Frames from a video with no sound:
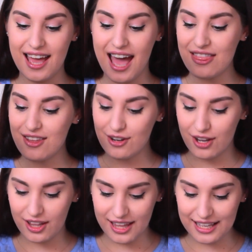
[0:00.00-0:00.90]
And they're
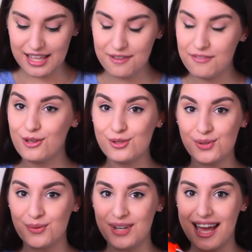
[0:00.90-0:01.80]
like, they feel
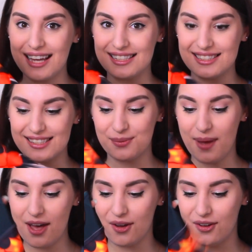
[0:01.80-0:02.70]
so nice as
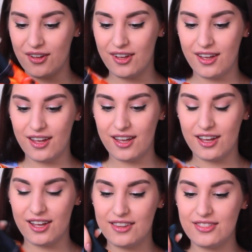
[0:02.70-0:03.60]
well.
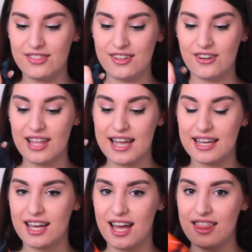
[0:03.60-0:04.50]
They're
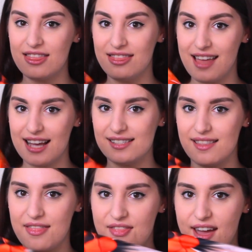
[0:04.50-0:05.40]
like nice
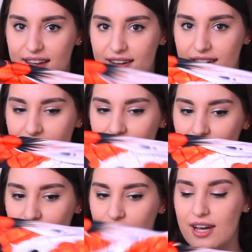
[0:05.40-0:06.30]
and thick, you
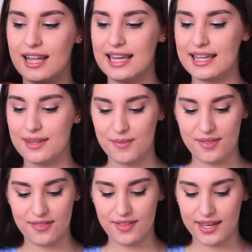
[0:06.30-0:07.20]
know, I like them
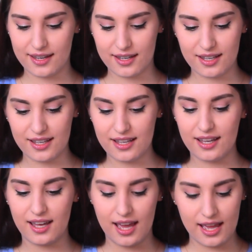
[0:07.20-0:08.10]
thick.
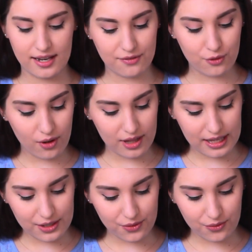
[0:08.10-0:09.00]
And they've got
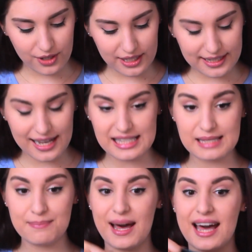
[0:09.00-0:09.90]
like a really
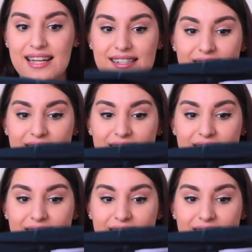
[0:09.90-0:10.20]
nice band